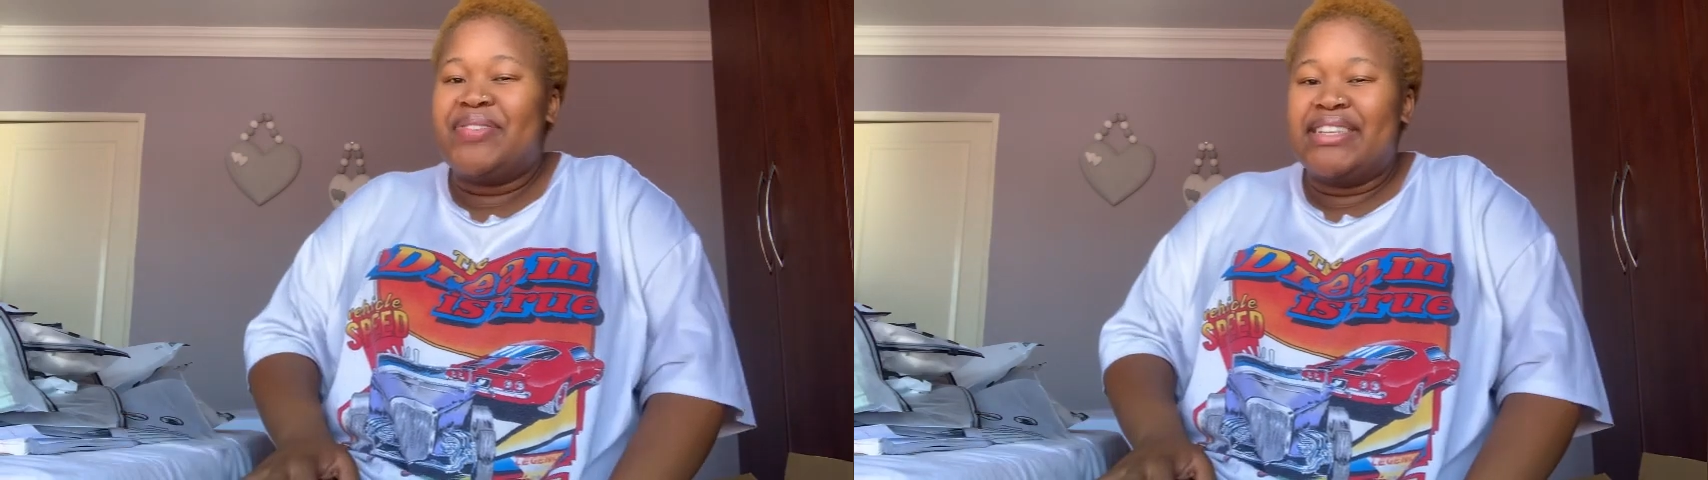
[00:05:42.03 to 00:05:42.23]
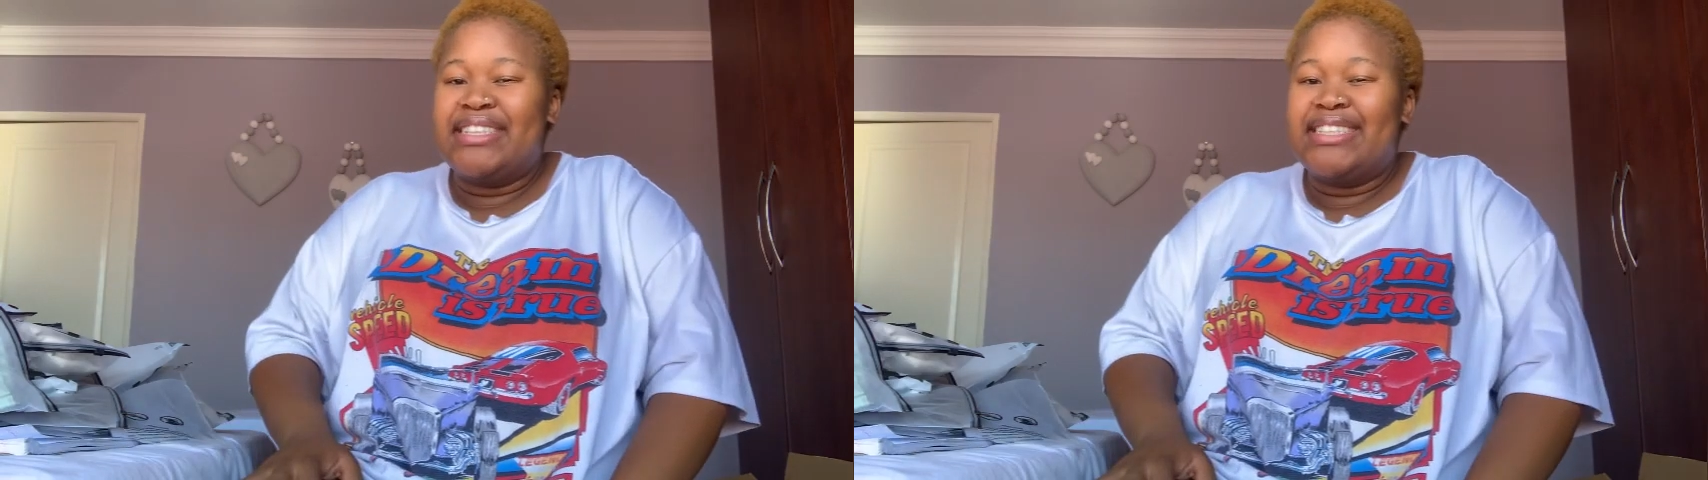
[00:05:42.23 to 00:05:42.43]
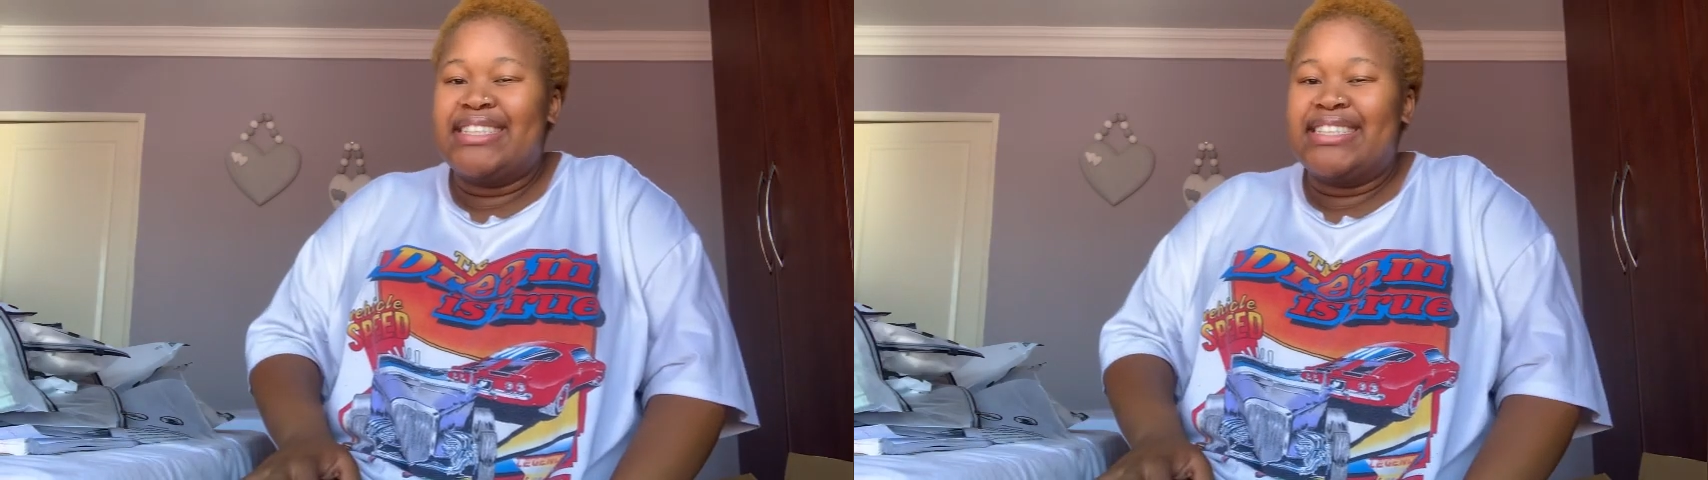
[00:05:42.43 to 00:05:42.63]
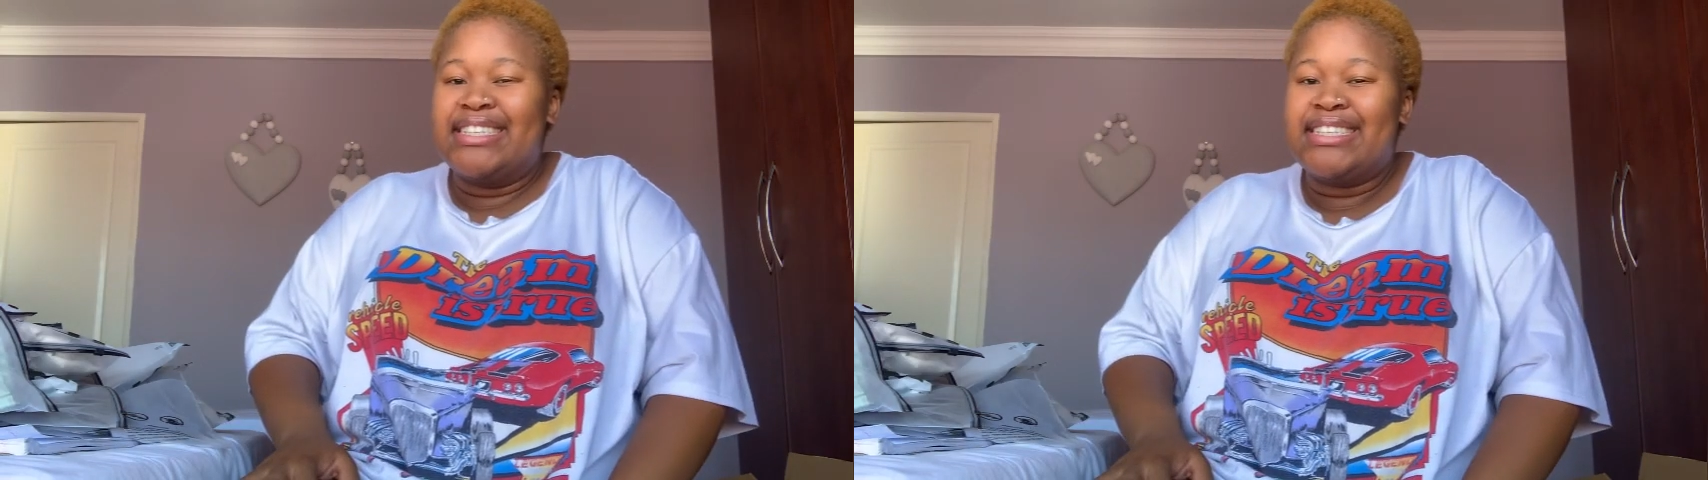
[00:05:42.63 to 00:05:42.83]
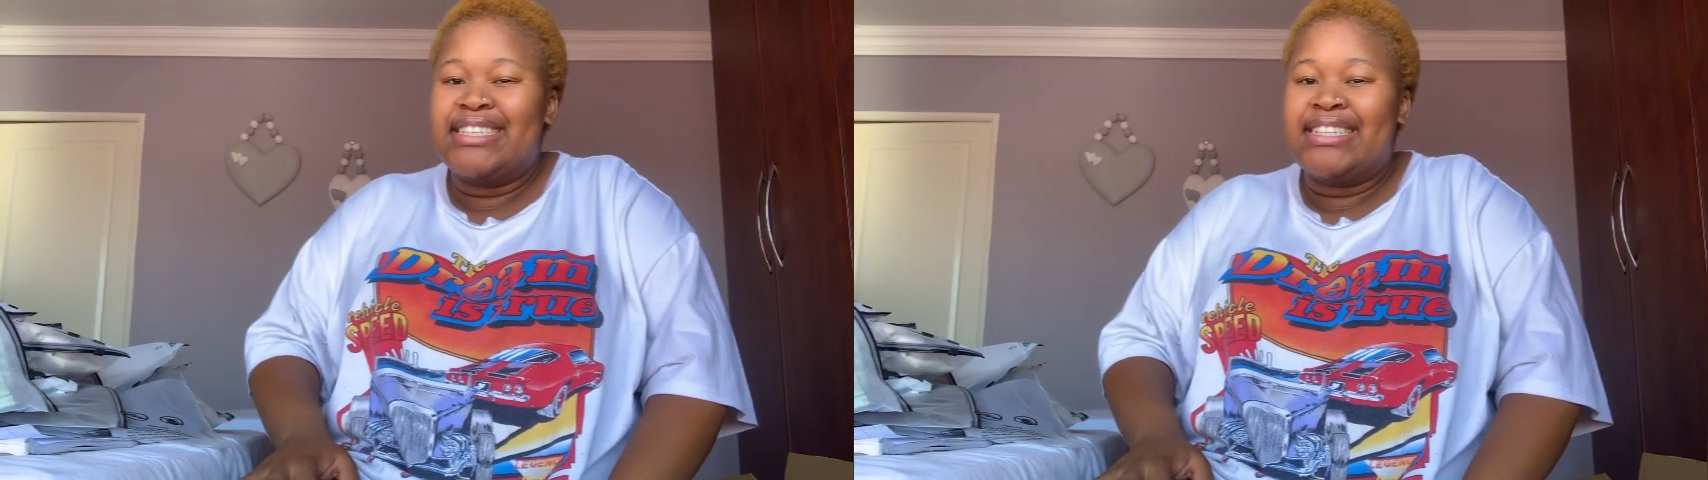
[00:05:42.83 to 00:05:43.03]
with...
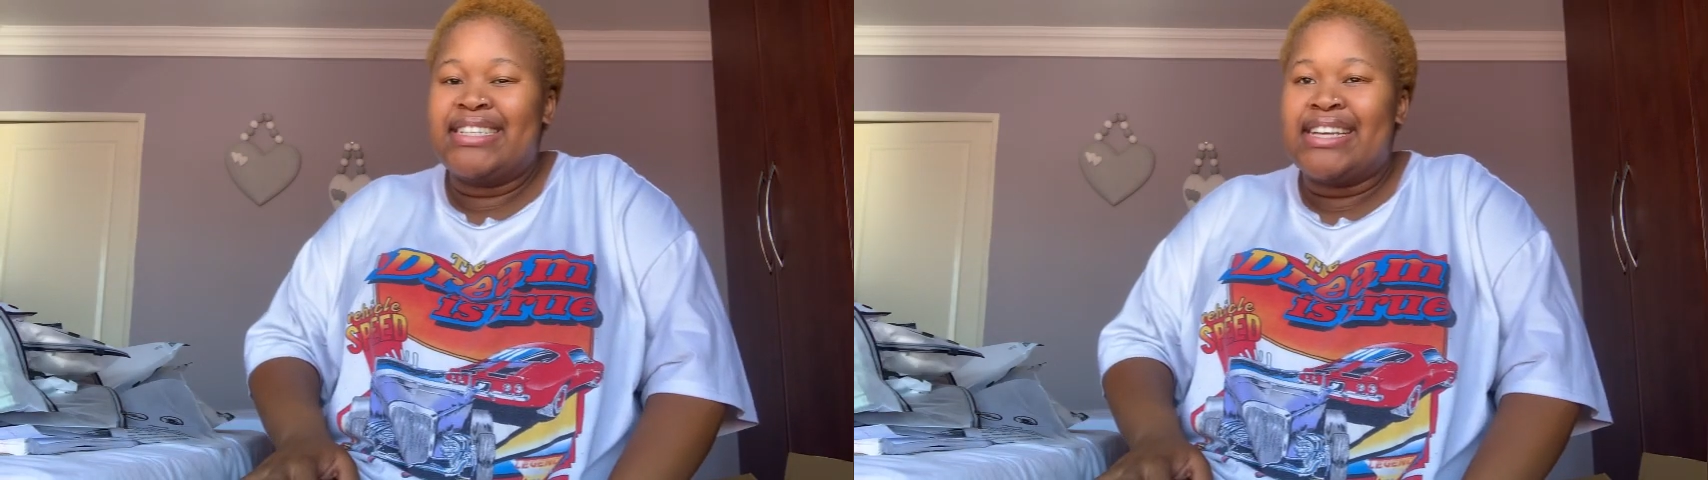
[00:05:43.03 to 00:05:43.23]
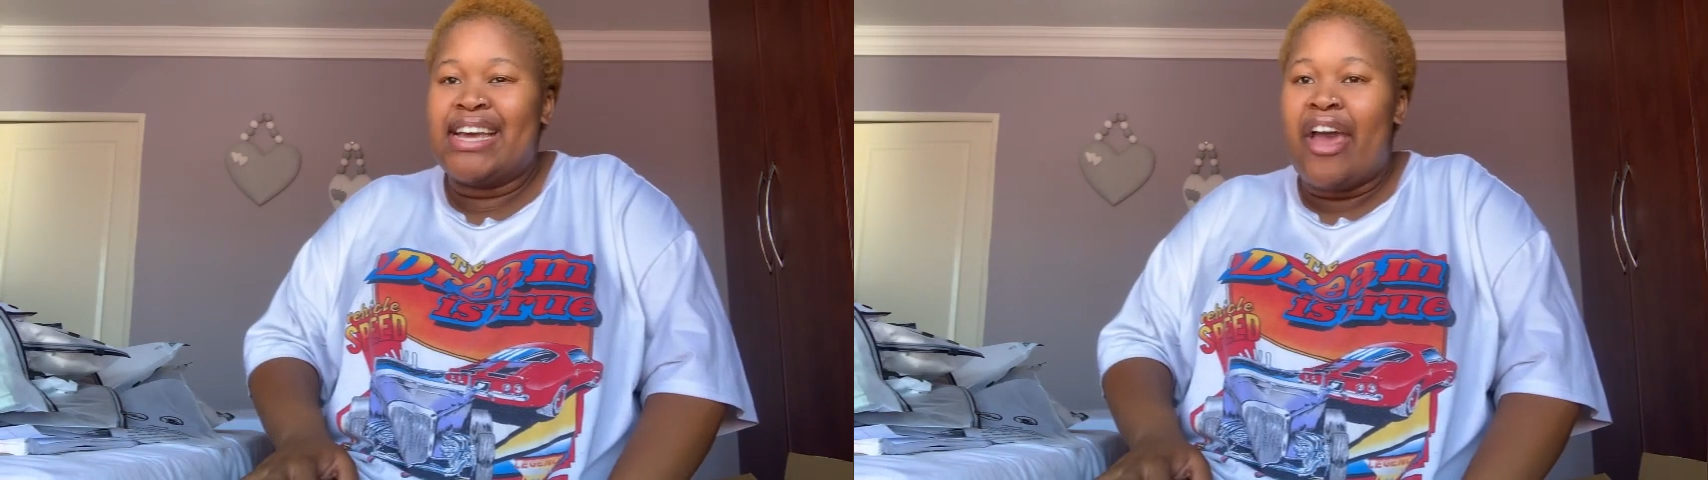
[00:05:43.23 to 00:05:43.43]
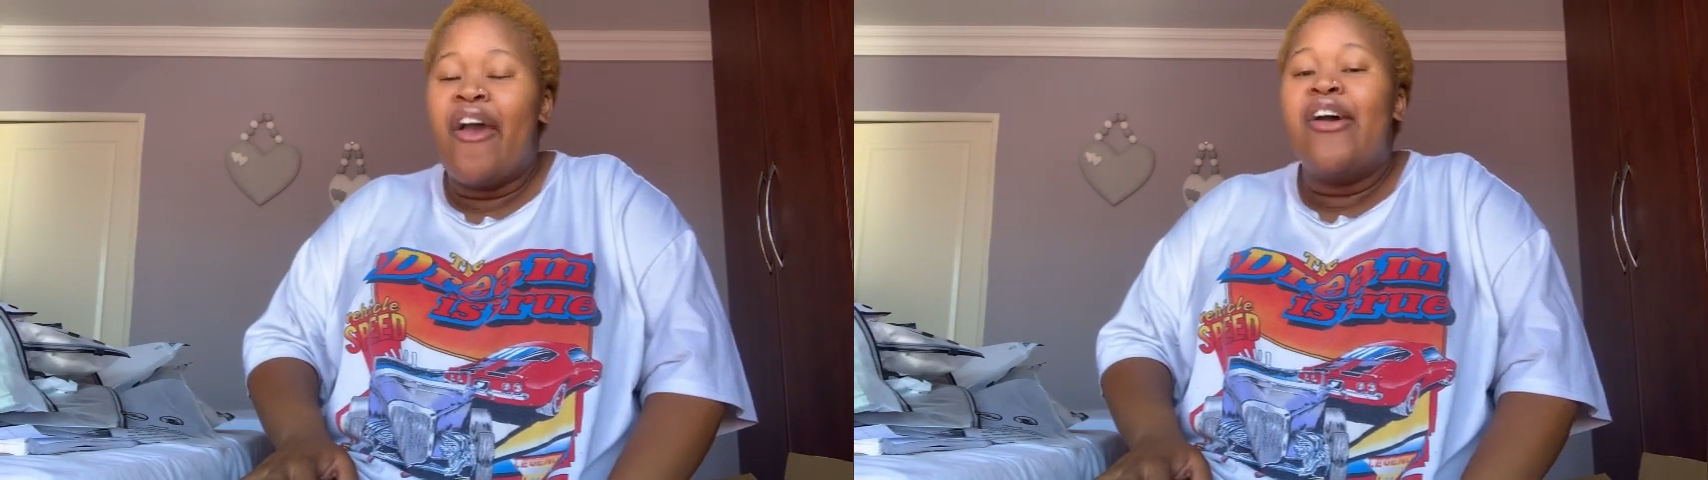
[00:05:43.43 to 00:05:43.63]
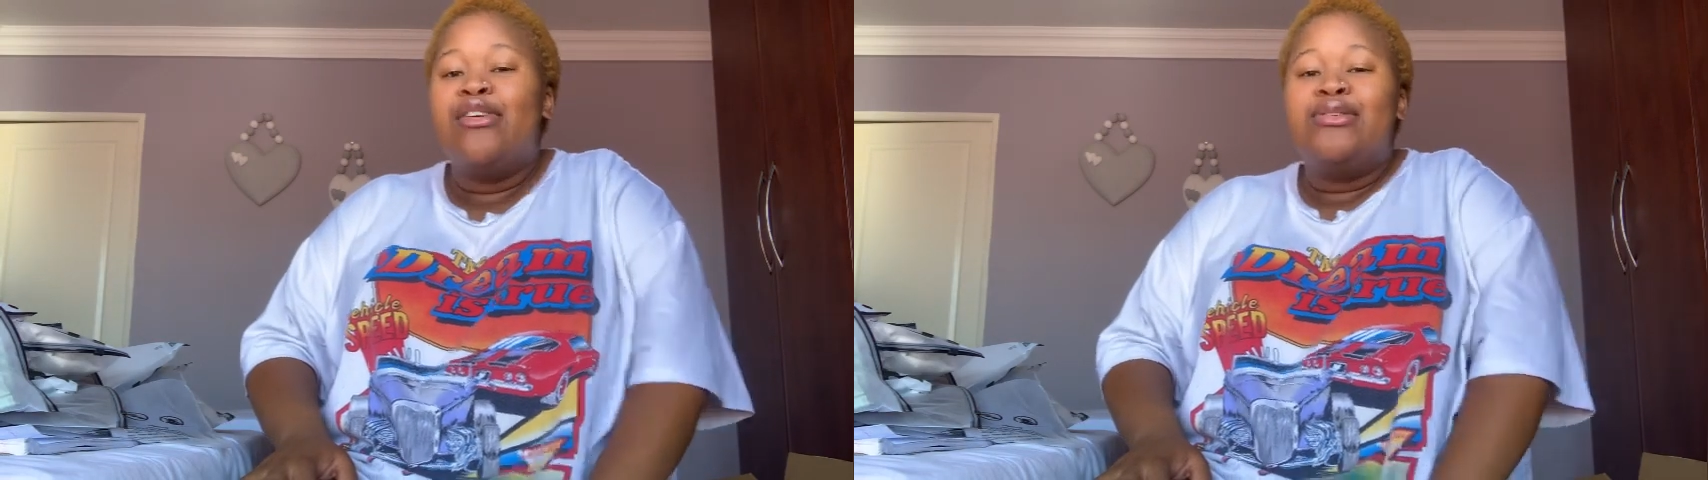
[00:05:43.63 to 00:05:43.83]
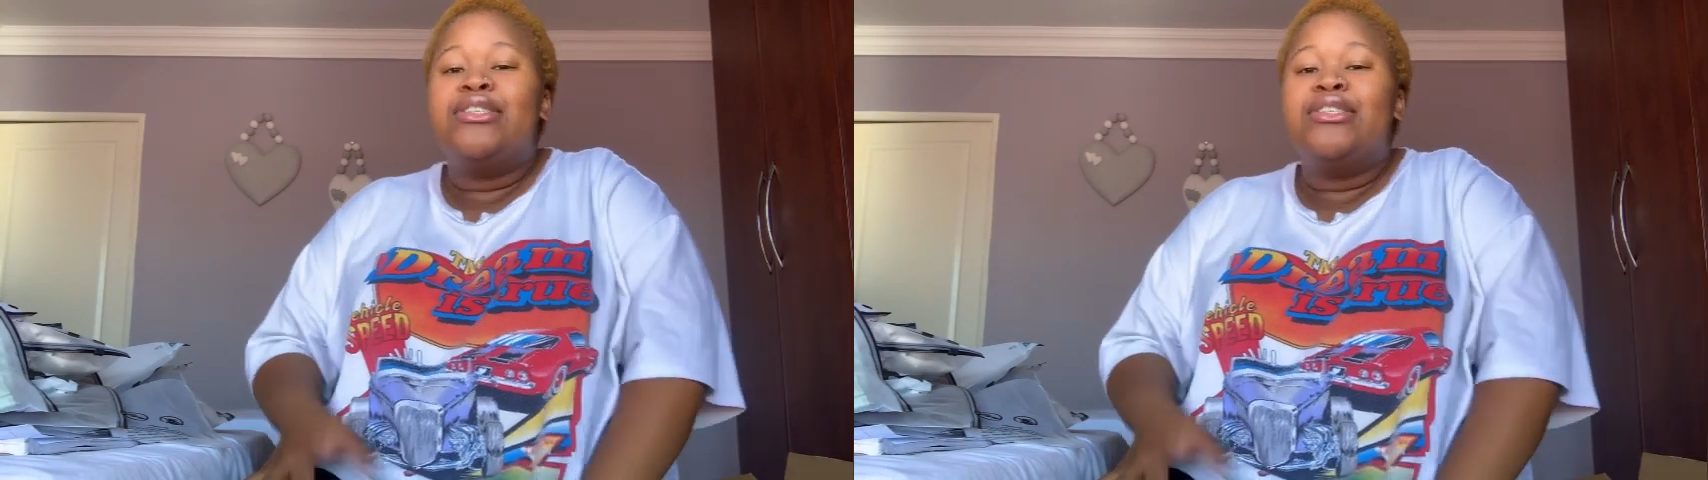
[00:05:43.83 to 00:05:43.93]
We're